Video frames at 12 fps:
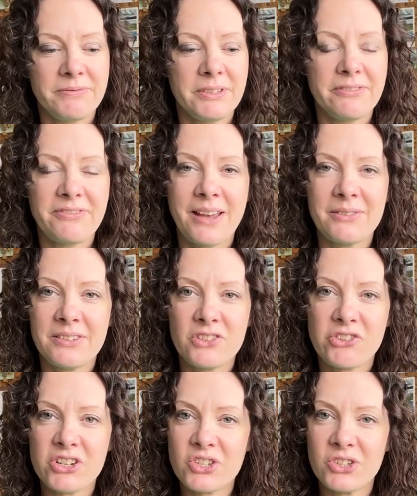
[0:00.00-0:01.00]
found it in the
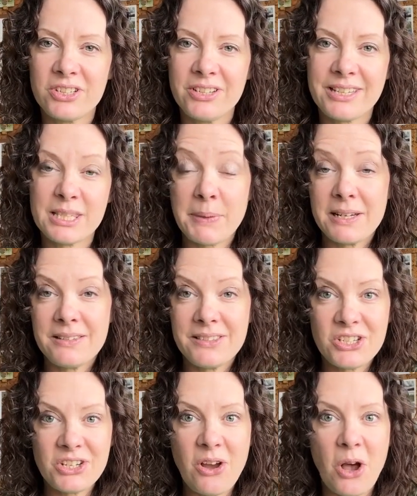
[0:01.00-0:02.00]
treasure hunt and you can spend it in the
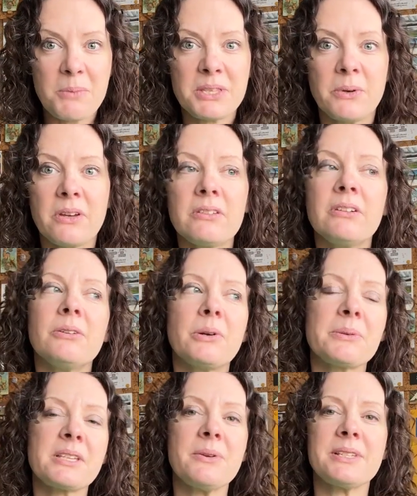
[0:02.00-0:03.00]
shop. So I thought, oh, well, I
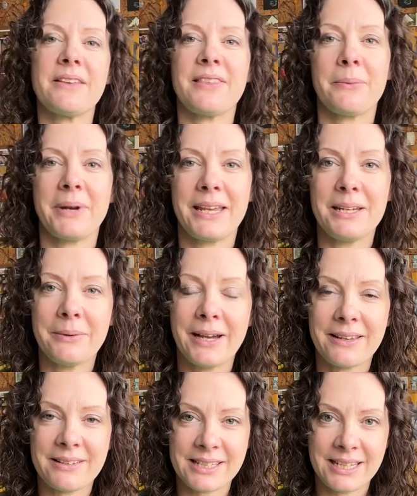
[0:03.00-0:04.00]
was going down that way anyway
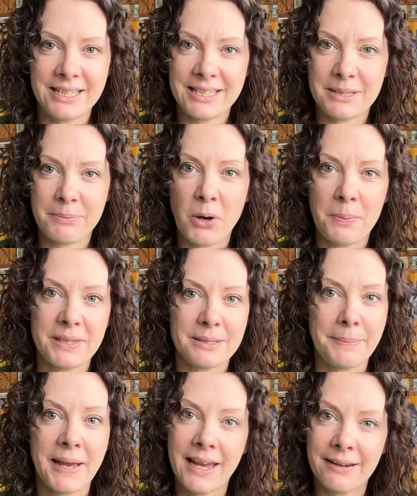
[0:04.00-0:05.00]
because I needed to pop into
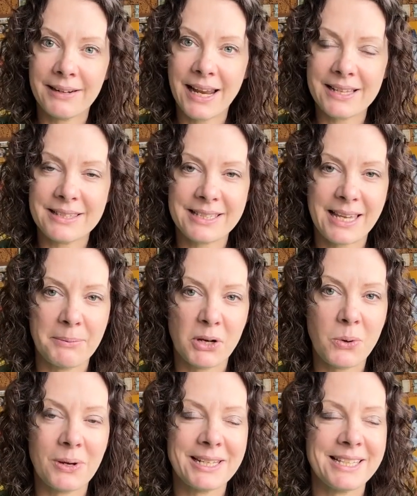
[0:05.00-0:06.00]
Poundland to get my
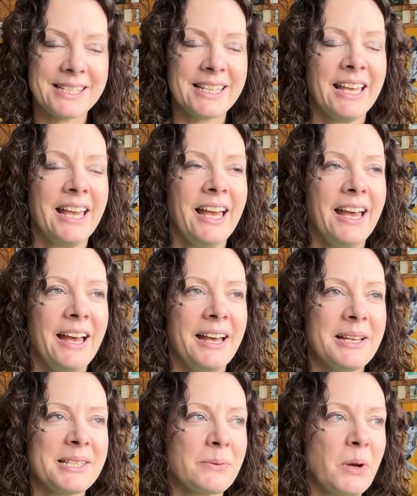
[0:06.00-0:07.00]
qualies.
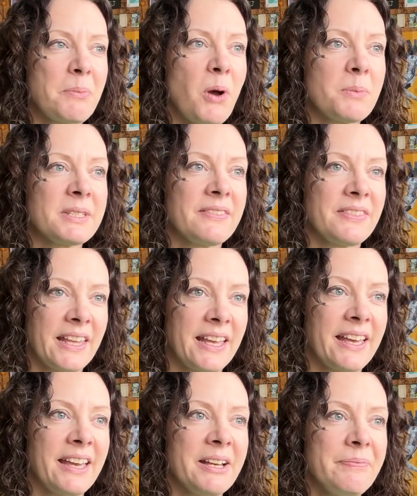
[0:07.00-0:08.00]
So I popped in
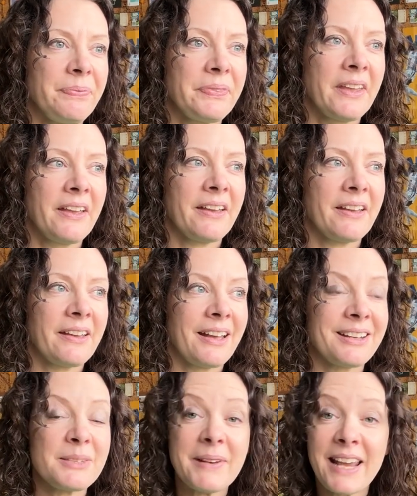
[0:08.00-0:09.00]
there and
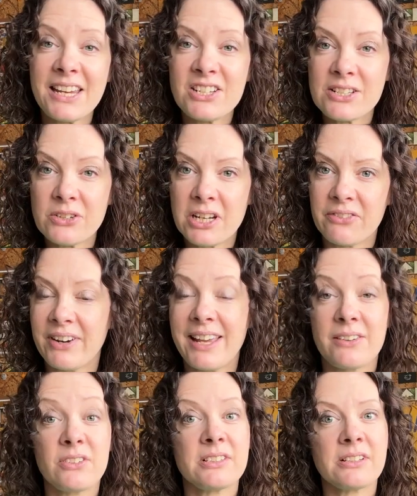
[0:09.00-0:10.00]
I spent ages looking
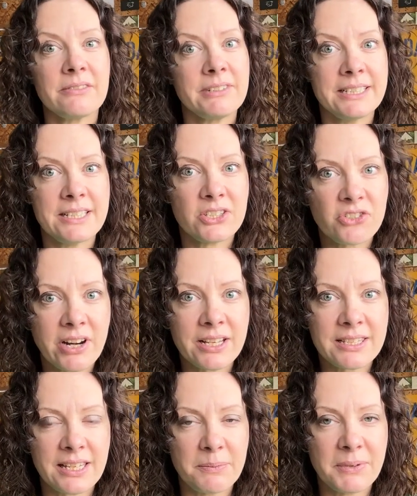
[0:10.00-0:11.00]
around because I got really
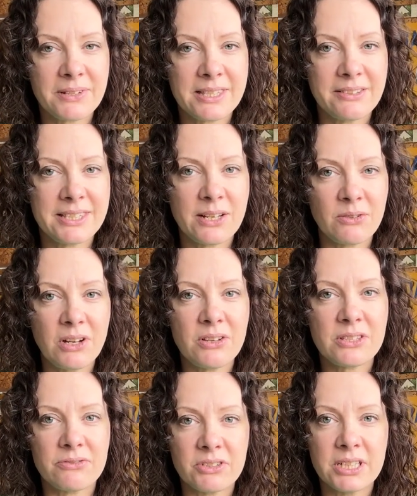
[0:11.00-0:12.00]
distracted because they sell
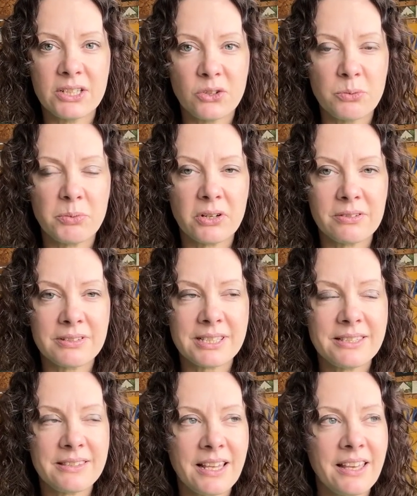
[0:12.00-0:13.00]
lots of really good products
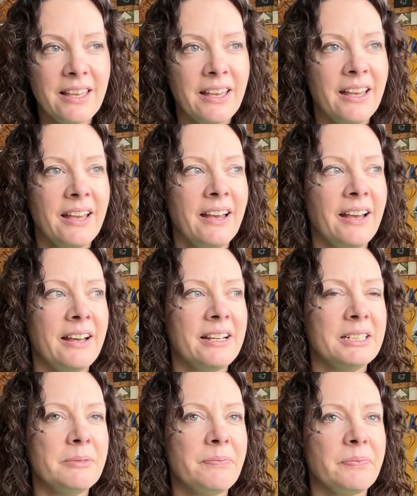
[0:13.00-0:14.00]
in there.
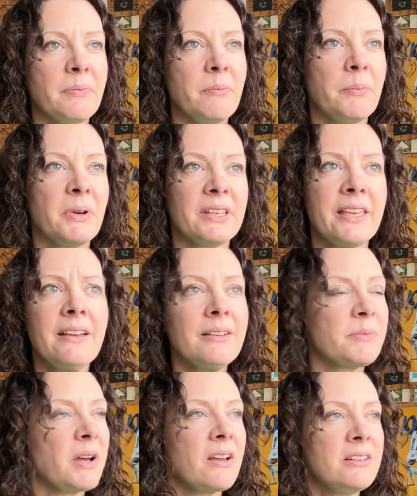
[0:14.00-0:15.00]
But
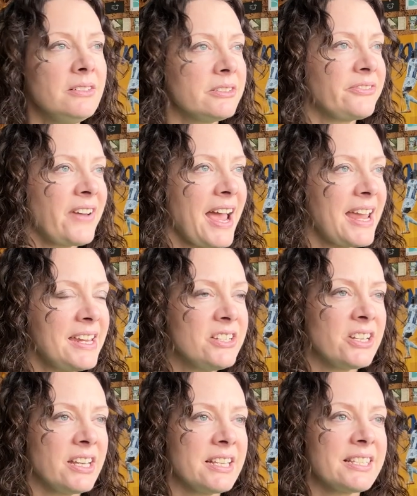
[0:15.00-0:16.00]
I looked for
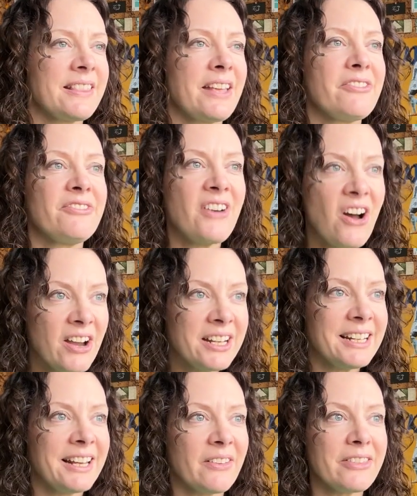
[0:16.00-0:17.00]
ages, and then
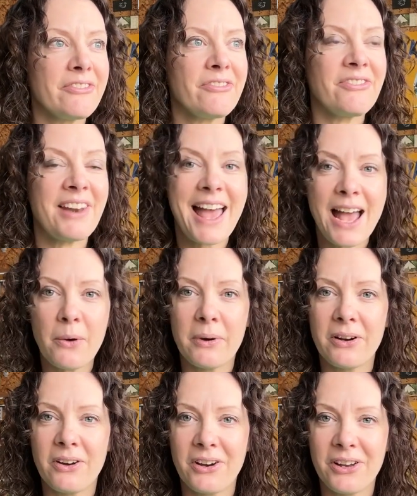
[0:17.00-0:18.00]
finally on the flour
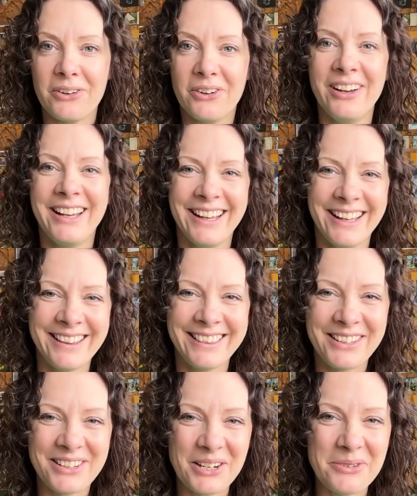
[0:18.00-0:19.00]
aisle, the
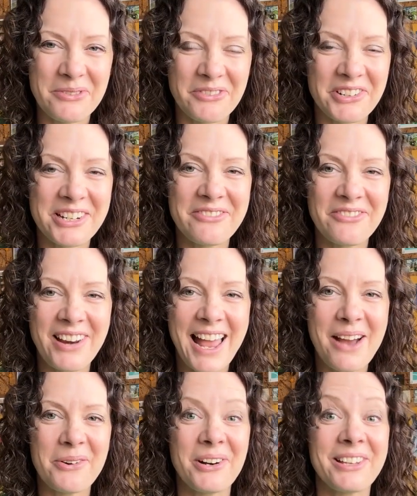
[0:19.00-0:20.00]
gluten-free
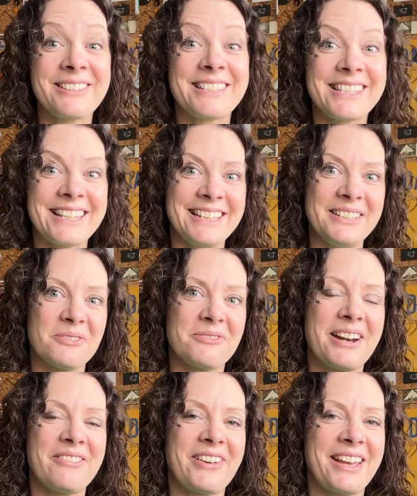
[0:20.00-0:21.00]
flour, I could see a little
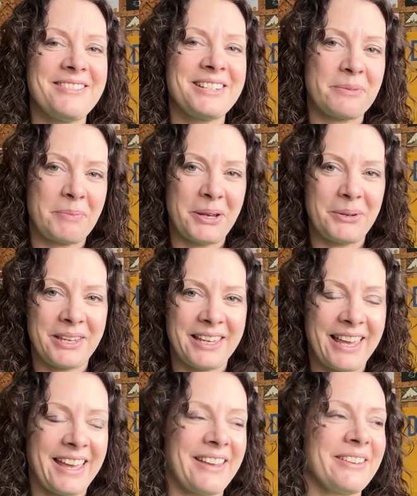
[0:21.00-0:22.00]
red voucher poking
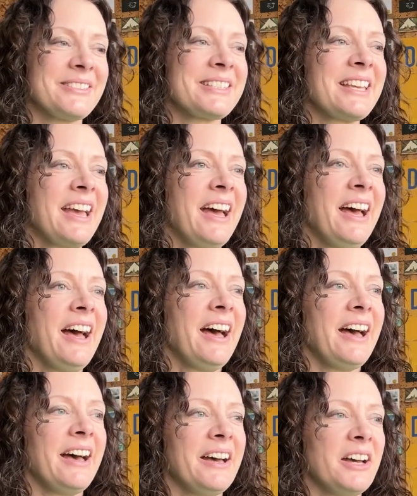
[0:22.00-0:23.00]
out.
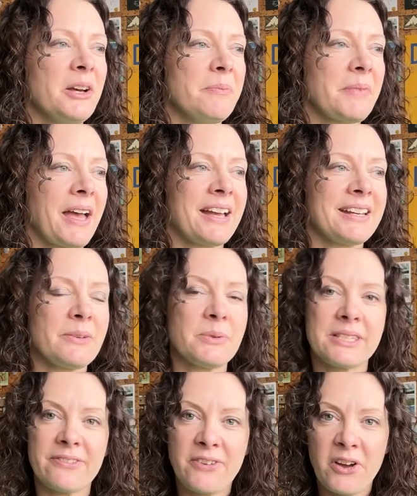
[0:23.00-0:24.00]
And it
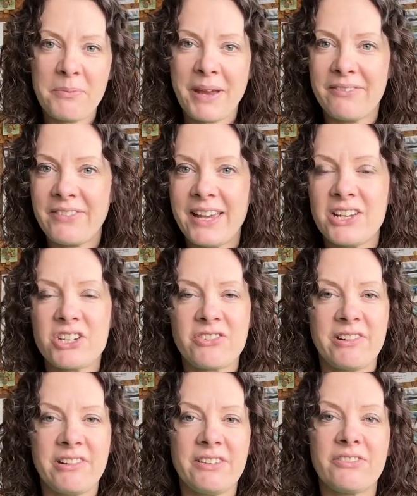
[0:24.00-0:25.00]
was a £5 voucher,
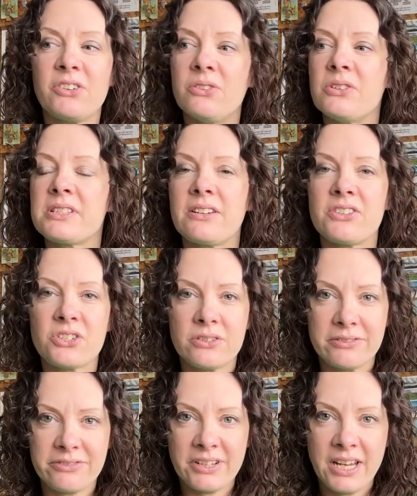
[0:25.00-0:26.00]
and of course I should
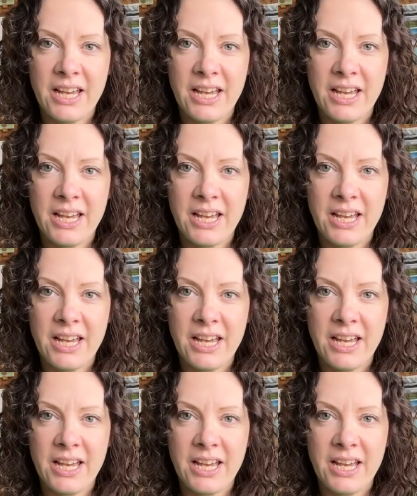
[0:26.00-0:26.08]
have